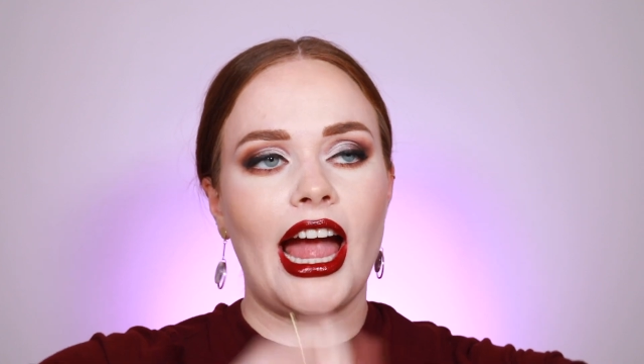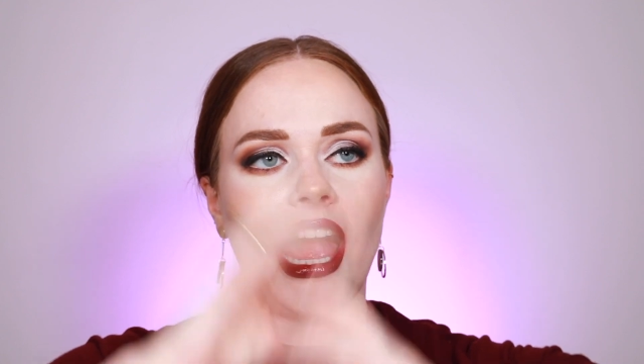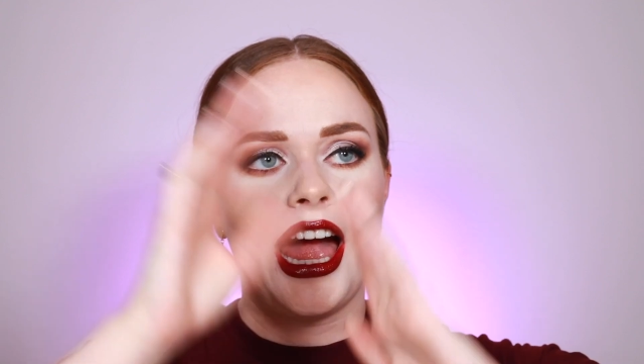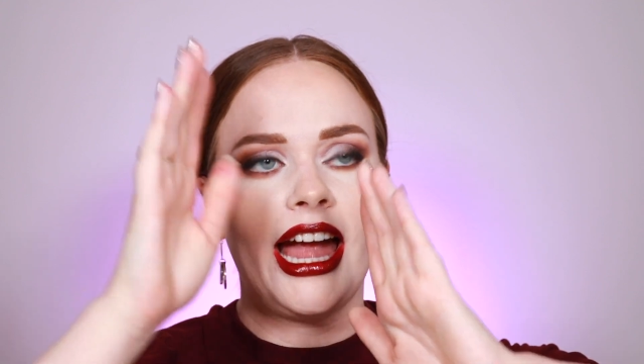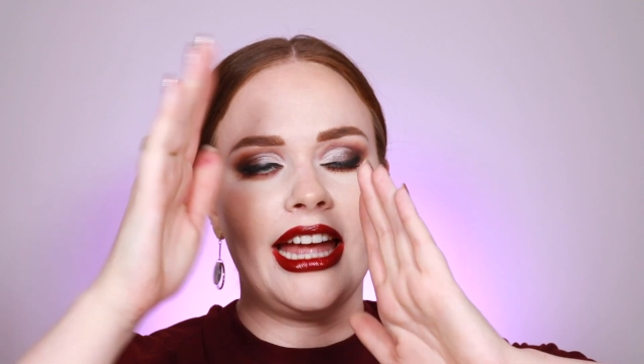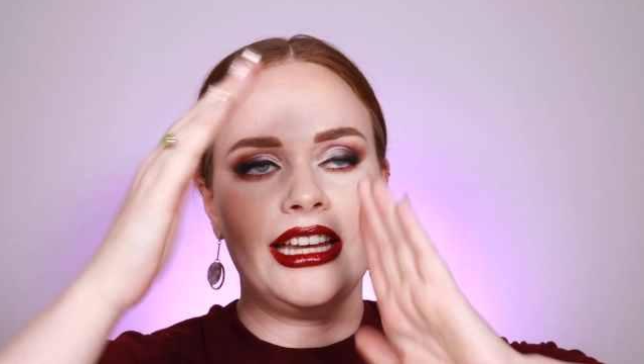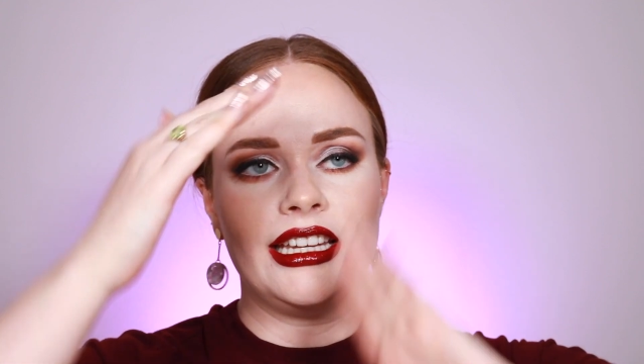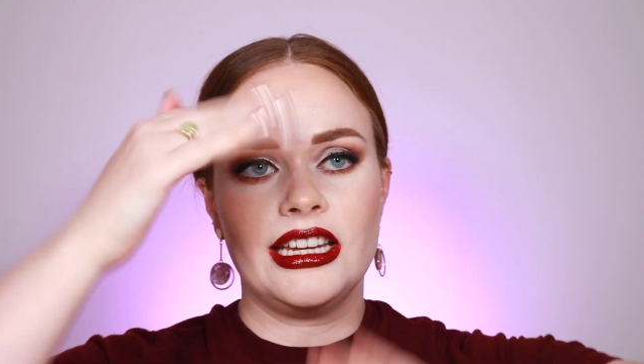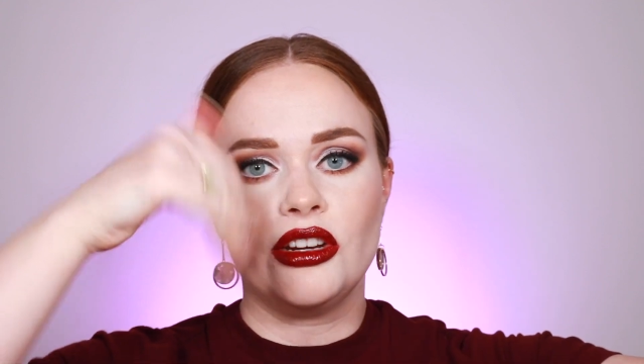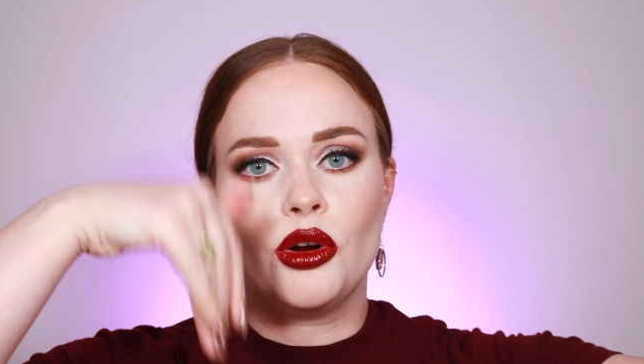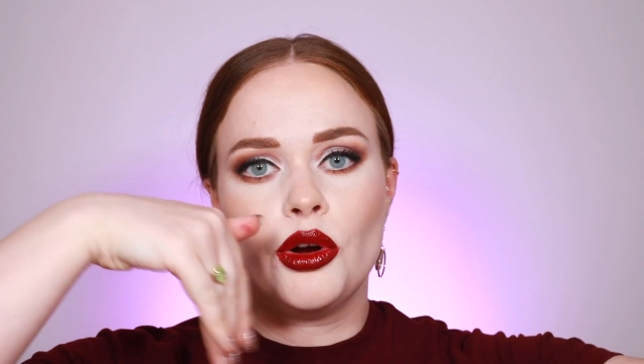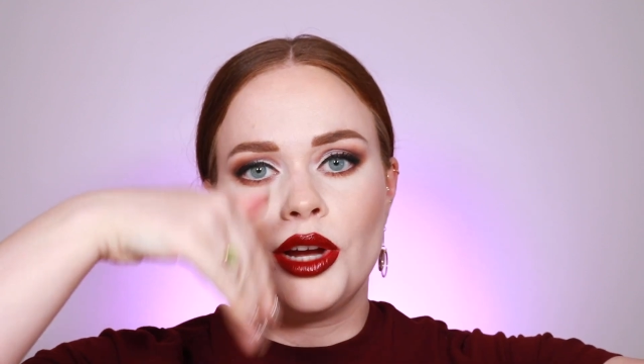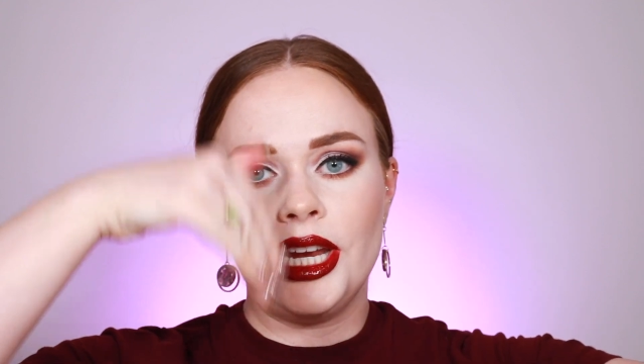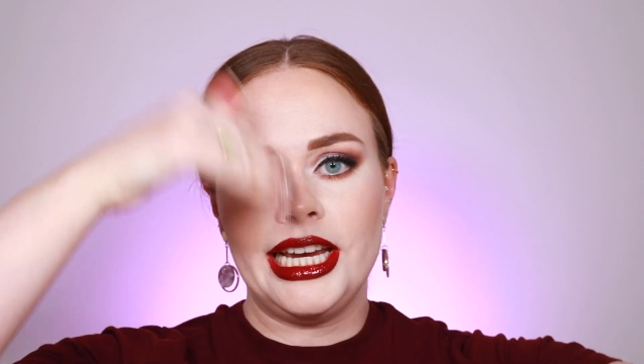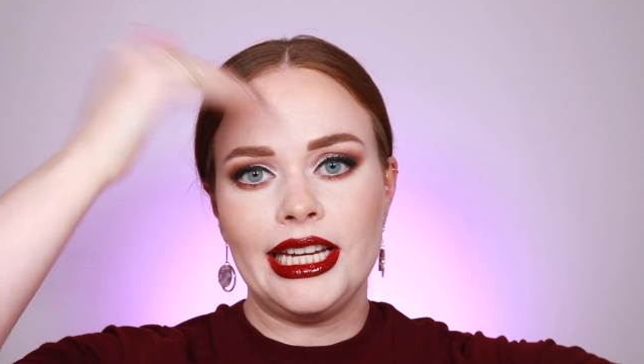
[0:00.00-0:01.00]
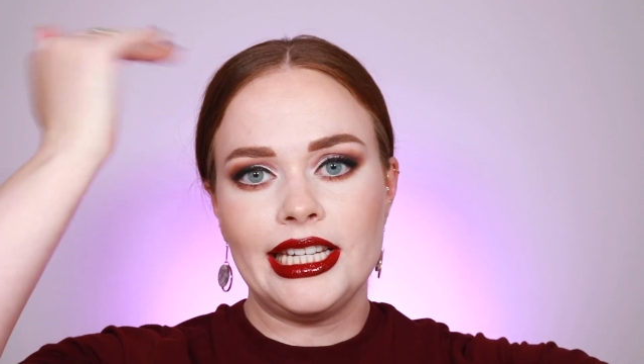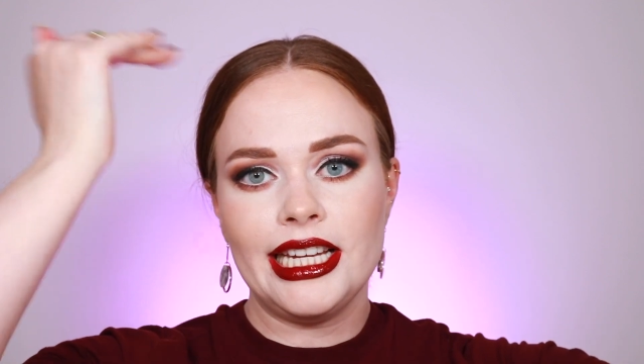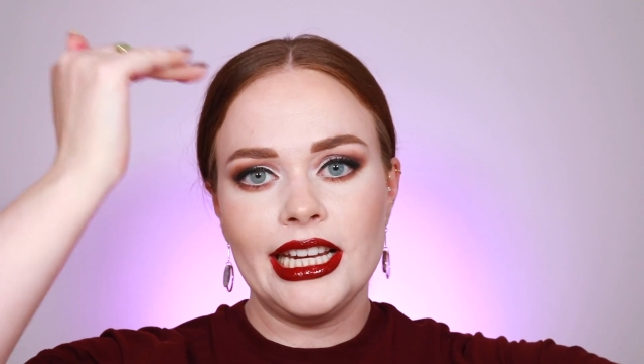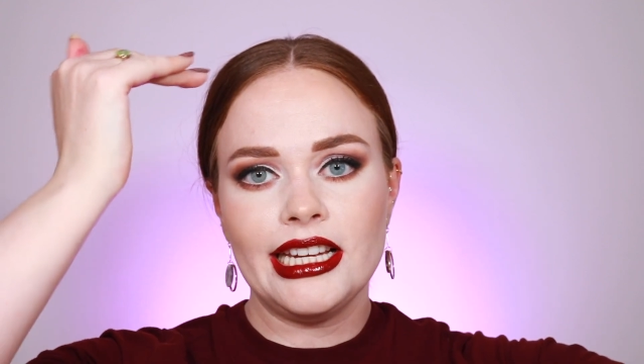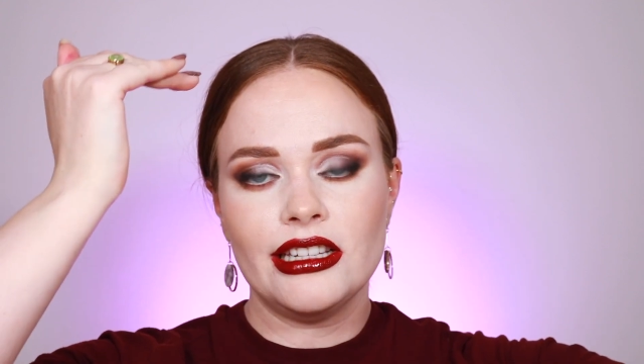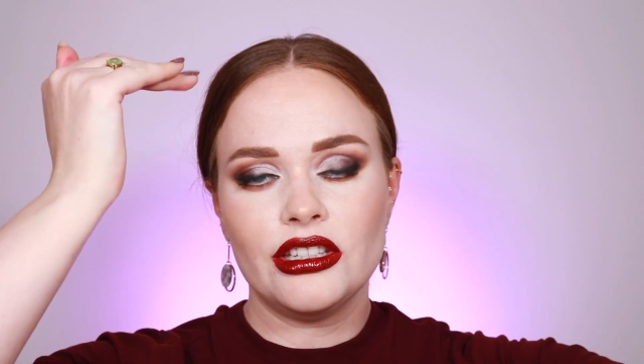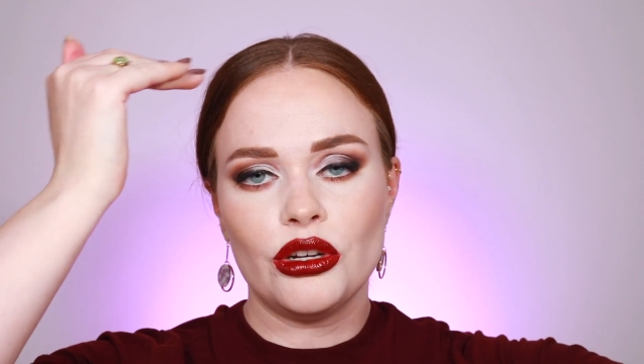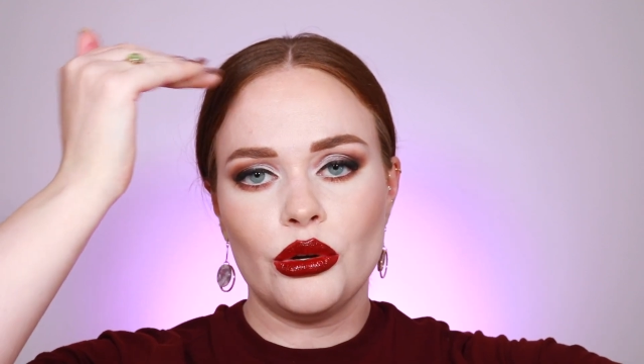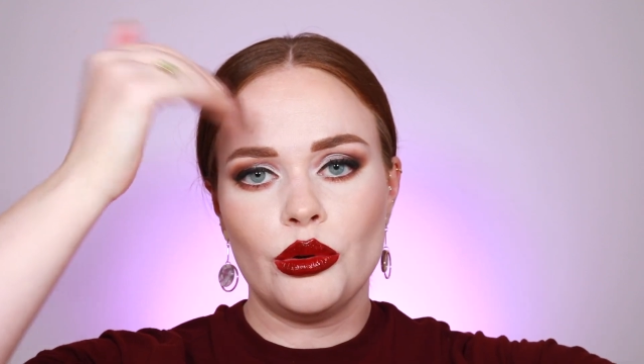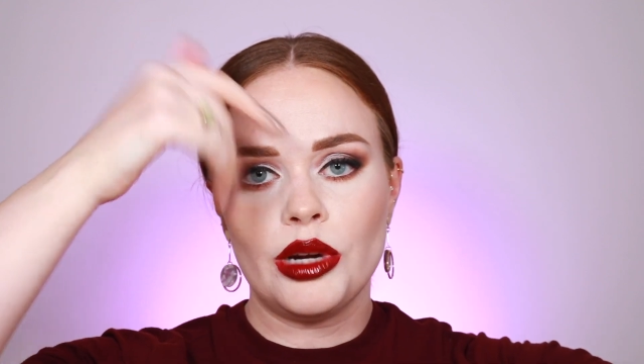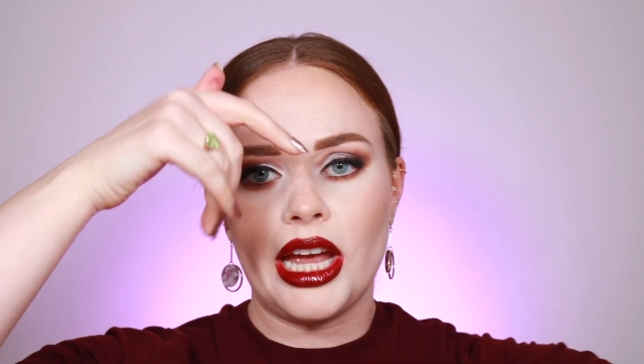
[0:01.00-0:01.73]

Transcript: and an oily T-zone.